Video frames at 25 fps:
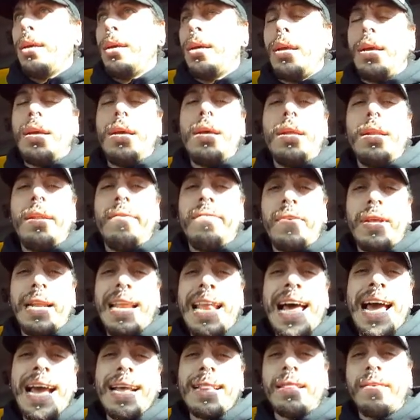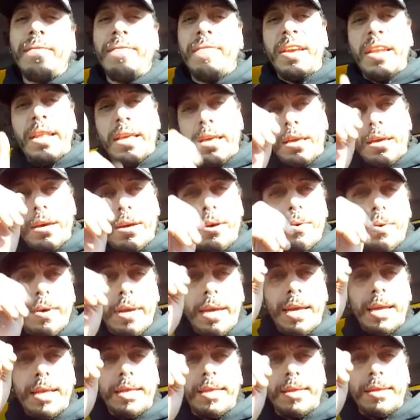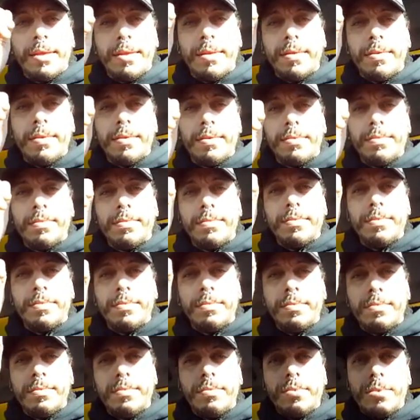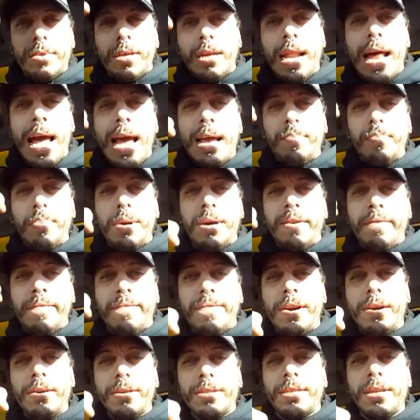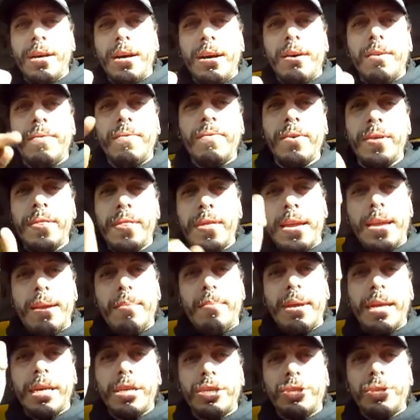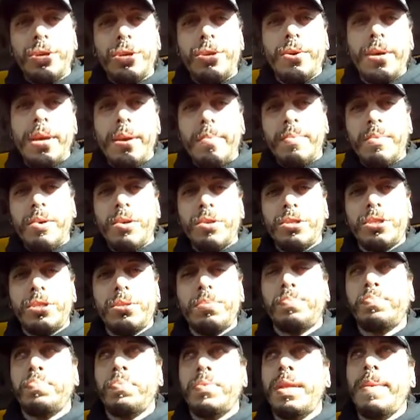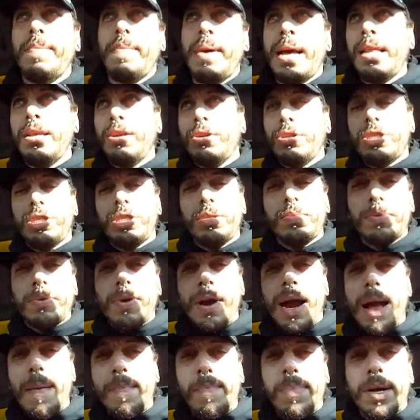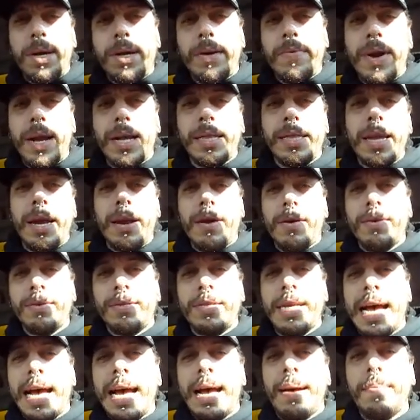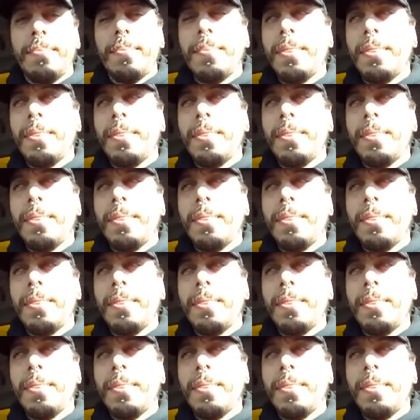And if you liked the video, hit the like button first off, and then make sure you hit my little subscribe button right there on top.